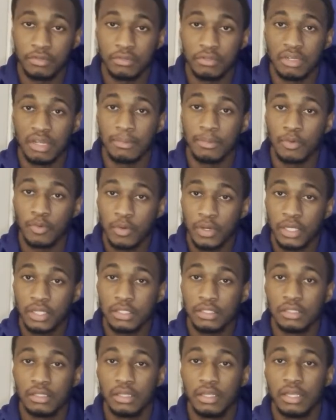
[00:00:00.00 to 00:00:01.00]
Number
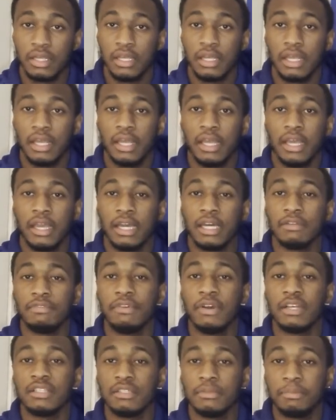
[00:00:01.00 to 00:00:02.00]
one, got to
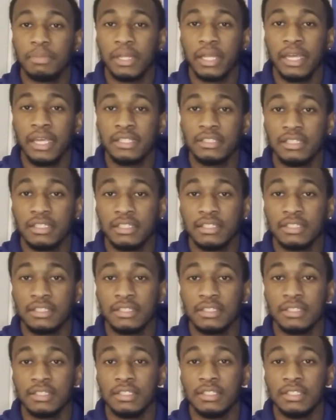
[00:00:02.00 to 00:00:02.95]
find some plays that this